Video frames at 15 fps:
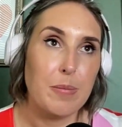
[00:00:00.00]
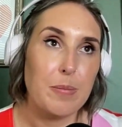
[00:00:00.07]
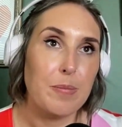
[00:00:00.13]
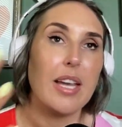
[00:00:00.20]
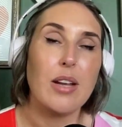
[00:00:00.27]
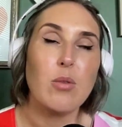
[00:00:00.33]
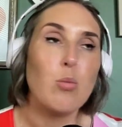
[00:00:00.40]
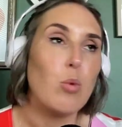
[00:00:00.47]

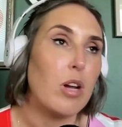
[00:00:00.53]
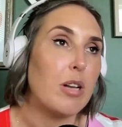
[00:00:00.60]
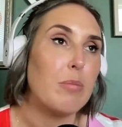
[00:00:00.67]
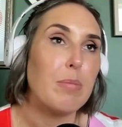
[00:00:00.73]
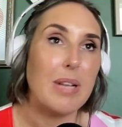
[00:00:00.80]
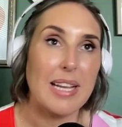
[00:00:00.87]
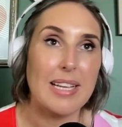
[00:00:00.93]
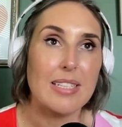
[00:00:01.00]
in one
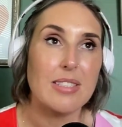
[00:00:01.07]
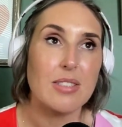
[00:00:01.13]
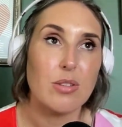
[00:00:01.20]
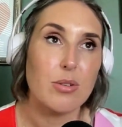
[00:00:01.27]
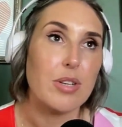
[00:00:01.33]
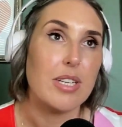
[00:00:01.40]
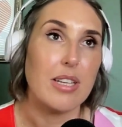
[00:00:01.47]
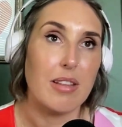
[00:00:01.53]
place
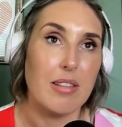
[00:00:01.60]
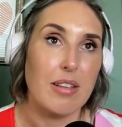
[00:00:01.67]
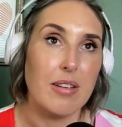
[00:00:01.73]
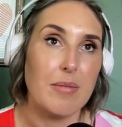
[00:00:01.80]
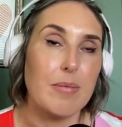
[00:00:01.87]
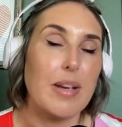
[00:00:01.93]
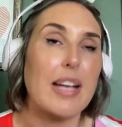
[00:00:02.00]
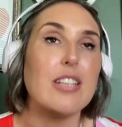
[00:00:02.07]
or another.
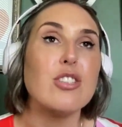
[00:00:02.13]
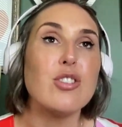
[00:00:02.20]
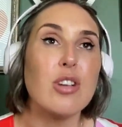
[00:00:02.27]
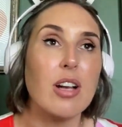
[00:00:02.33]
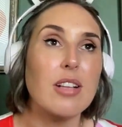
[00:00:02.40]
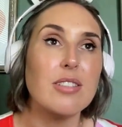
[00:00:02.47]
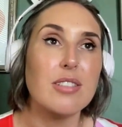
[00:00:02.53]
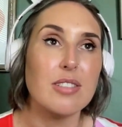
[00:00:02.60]
And
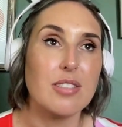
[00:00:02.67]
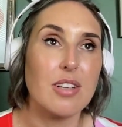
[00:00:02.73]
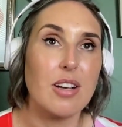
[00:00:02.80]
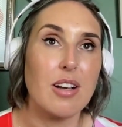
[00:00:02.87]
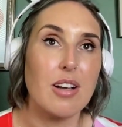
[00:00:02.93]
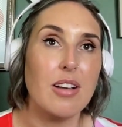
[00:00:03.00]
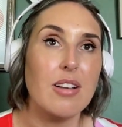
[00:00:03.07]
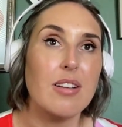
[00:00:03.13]
chances
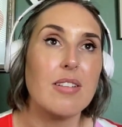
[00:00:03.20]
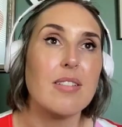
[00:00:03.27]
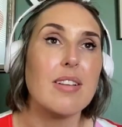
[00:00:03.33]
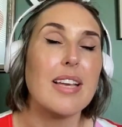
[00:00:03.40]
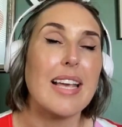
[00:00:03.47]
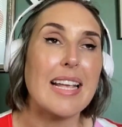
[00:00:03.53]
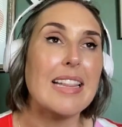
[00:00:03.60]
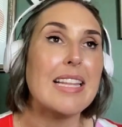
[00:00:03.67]
are,
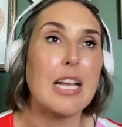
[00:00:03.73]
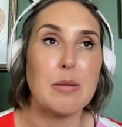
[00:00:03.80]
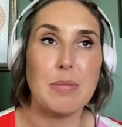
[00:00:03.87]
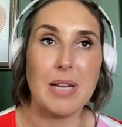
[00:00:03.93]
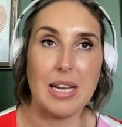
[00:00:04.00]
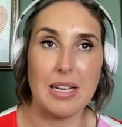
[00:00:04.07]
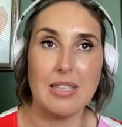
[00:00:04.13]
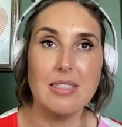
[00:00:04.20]
in that
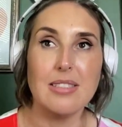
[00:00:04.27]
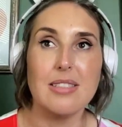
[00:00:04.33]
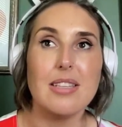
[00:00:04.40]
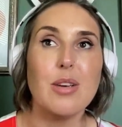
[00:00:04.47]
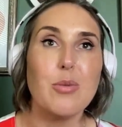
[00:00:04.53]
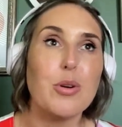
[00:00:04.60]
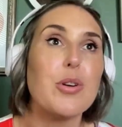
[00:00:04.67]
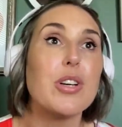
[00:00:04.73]
place, there
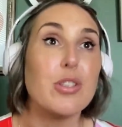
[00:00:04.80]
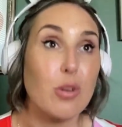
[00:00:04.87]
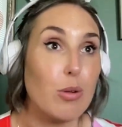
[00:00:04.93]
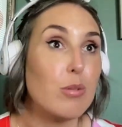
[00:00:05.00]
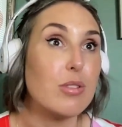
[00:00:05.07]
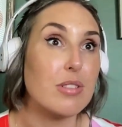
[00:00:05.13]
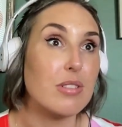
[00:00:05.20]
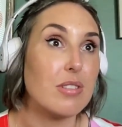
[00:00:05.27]
were
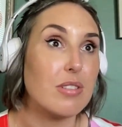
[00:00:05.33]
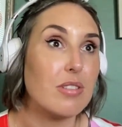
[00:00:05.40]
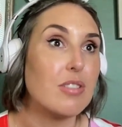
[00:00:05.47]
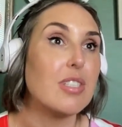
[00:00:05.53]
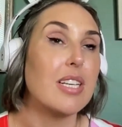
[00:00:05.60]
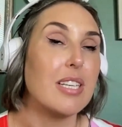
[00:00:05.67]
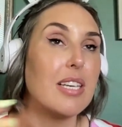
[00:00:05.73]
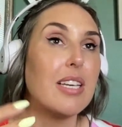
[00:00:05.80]
adults
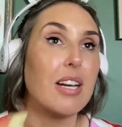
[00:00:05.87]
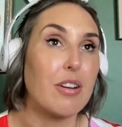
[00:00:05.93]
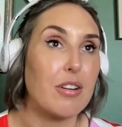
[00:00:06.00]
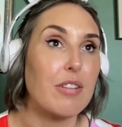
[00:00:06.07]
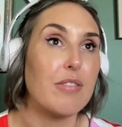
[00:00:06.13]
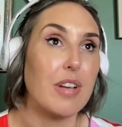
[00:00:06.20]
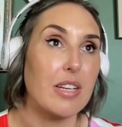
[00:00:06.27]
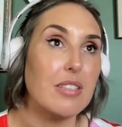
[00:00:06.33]
taking care
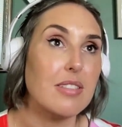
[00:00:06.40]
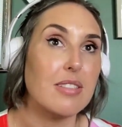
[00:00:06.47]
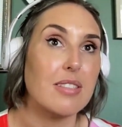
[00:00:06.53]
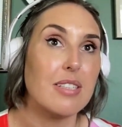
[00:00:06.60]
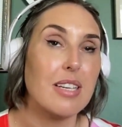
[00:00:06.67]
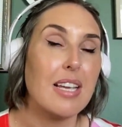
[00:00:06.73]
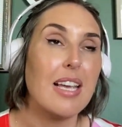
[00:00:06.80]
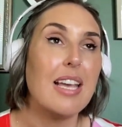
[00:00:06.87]
of us.
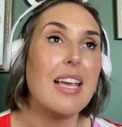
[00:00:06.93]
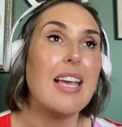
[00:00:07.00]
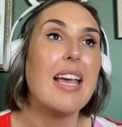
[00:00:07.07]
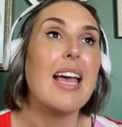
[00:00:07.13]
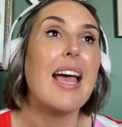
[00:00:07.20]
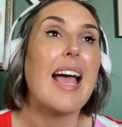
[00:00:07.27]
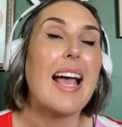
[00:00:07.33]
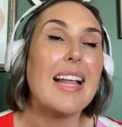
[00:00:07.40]

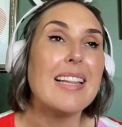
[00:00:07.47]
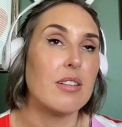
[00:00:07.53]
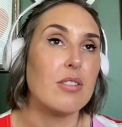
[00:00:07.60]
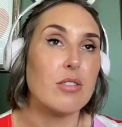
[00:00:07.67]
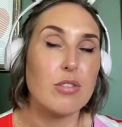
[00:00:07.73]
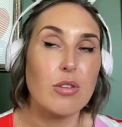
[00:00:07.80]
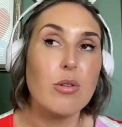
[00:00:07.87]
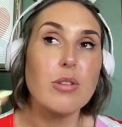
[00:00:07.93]
And
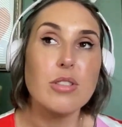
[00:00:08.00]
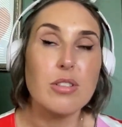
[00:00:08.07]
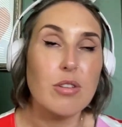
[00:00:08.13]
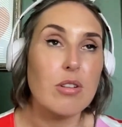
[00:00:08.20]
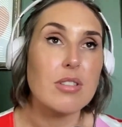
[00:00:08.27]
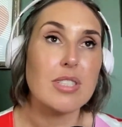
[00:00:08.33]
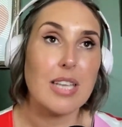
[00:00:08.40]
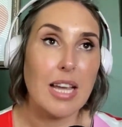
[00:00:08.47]
those
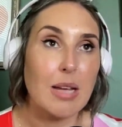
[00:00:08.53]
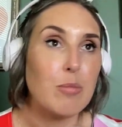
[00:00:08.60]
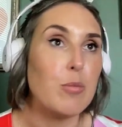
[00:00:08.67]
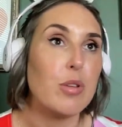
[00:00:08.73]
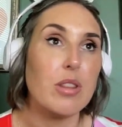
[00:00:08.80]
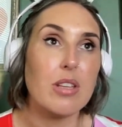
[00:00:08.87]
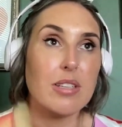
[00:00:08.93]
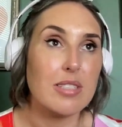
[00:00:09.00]
adults came
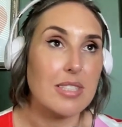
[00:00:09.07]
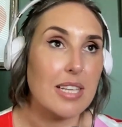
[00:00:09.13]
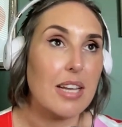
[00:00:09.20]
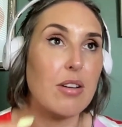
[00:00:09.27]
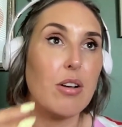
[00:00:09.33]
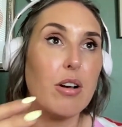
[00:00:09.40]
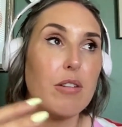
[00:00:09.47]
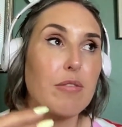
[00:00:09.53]
with a set
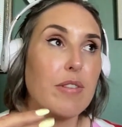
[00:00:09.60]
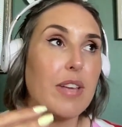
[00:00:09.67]
of